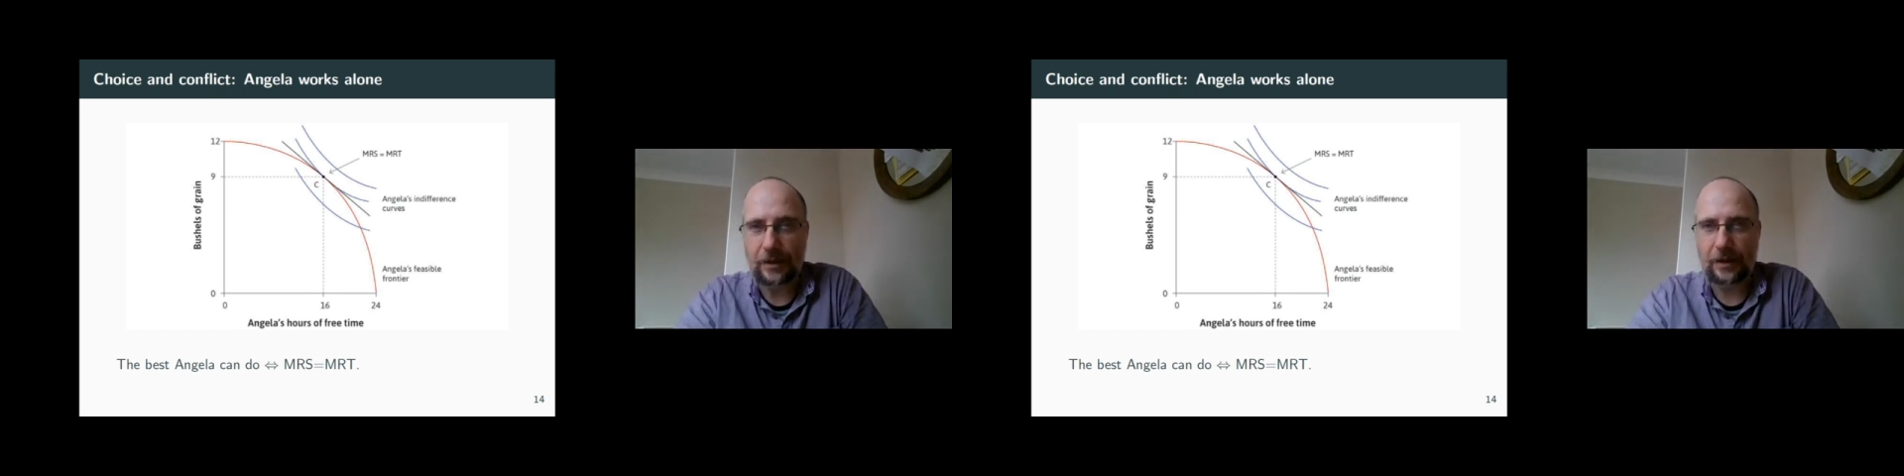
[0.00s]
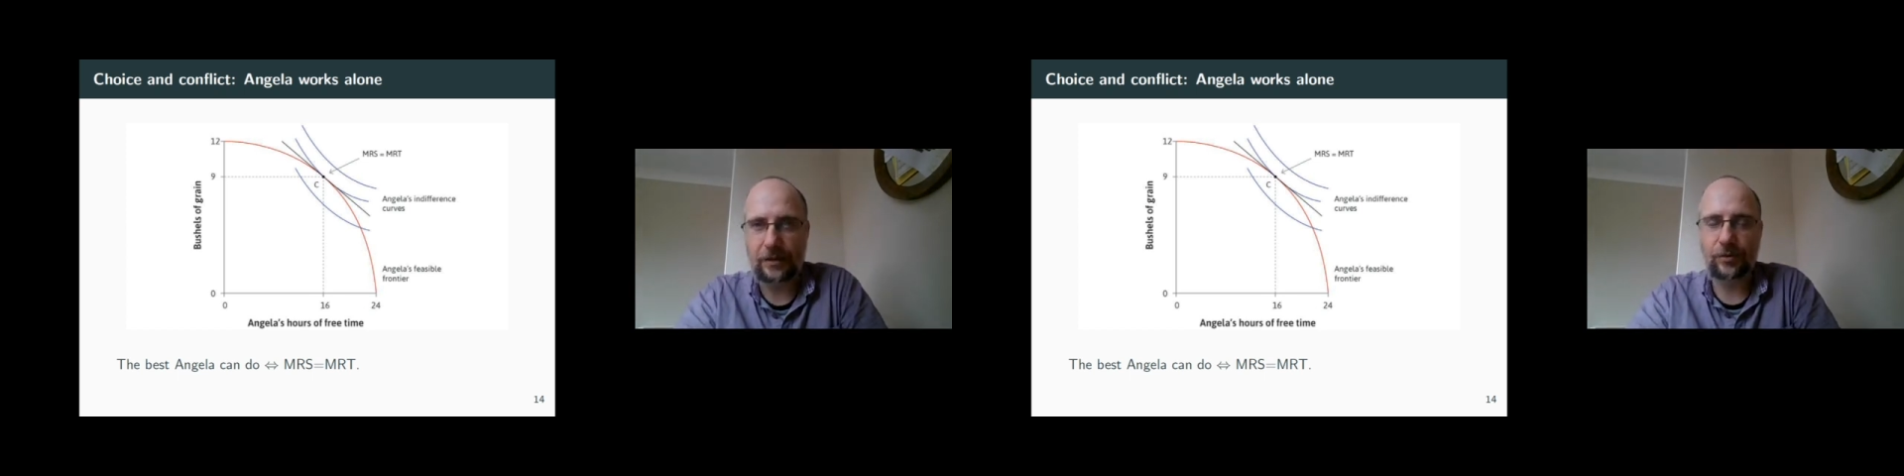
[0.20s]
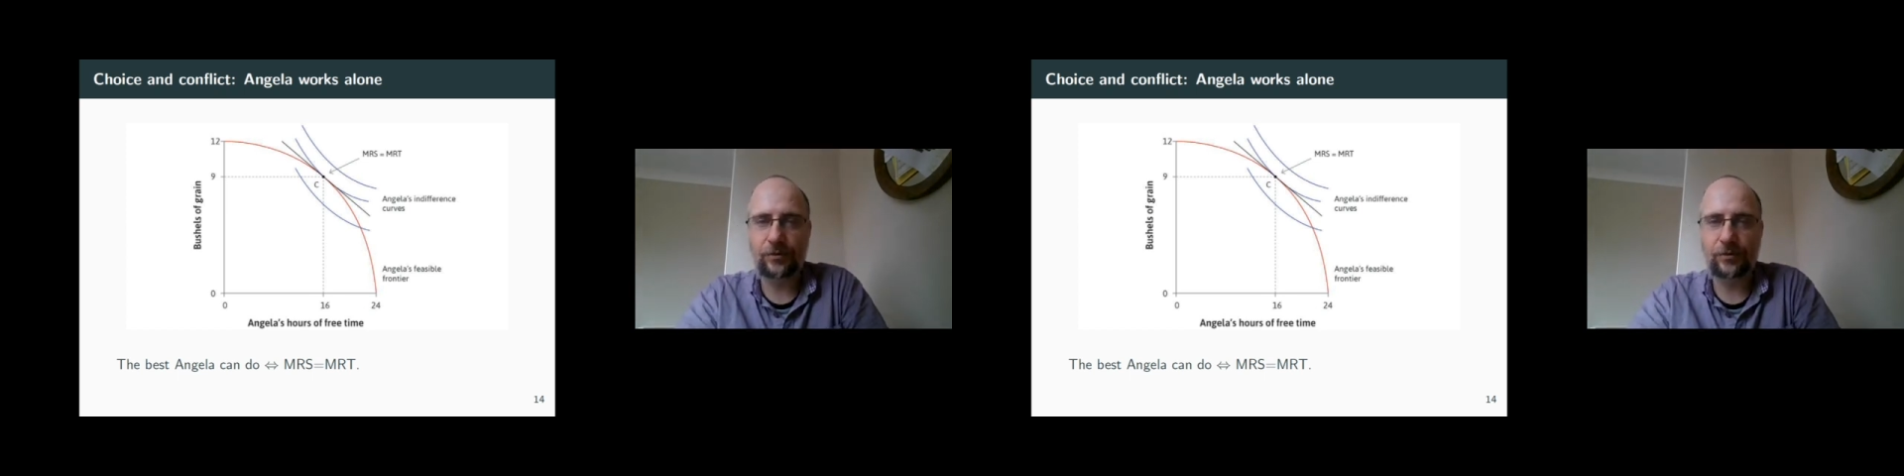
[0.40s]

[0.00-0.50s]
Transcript: into